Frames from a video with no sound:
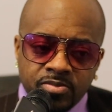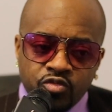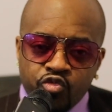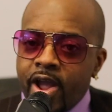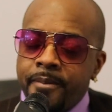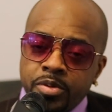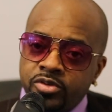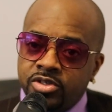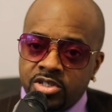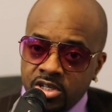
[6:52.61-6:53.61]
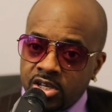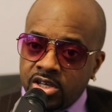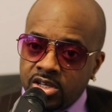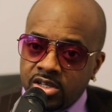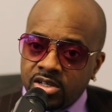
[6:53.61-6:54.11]
rappers
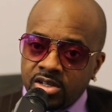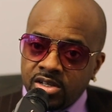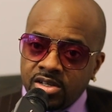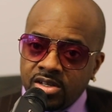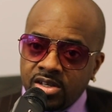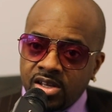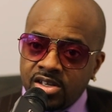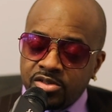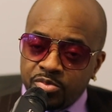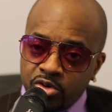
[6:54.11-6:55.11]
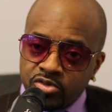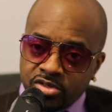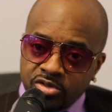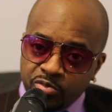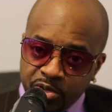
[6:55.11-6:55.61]
singing as
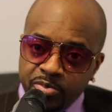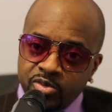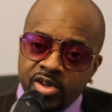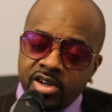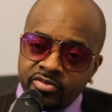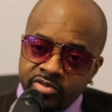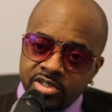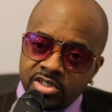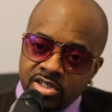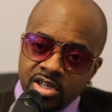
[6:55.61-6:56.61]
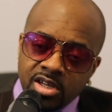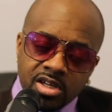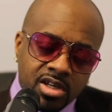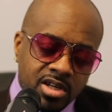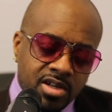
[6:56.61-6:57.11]
opposed to people that could really
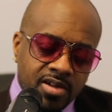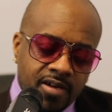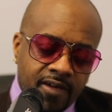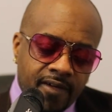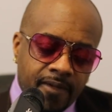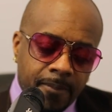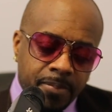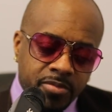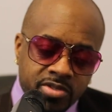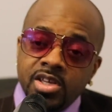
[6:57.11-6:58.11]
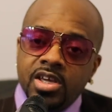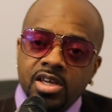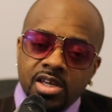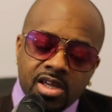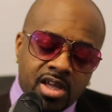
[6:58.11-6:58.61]
singing.
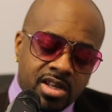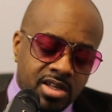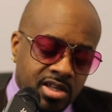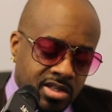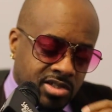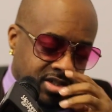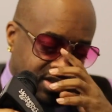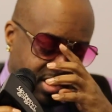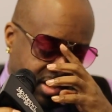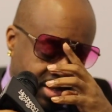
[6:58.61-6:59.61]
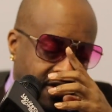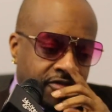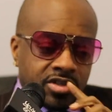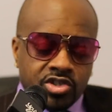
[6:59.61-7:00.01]
And it definitely